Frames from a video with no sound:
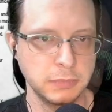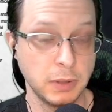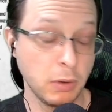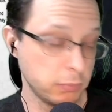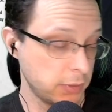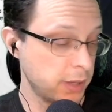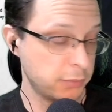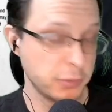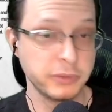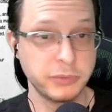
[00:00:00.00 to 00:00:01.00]
Oh, I
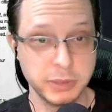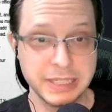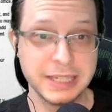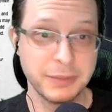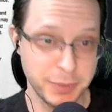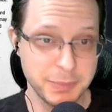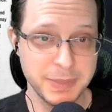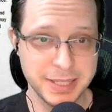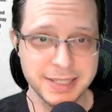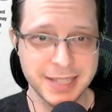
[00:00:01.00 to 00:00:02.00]
rolled a 14, which
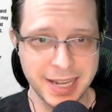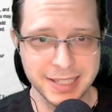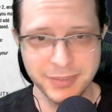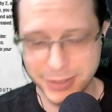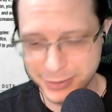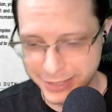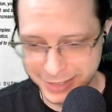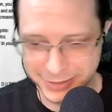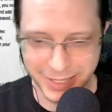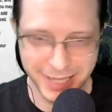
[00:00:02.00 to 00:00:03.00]
means a scientific or
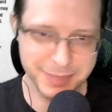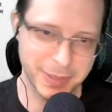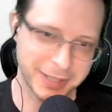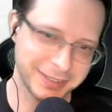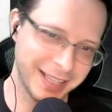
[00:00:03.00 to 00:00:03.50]
technical expert.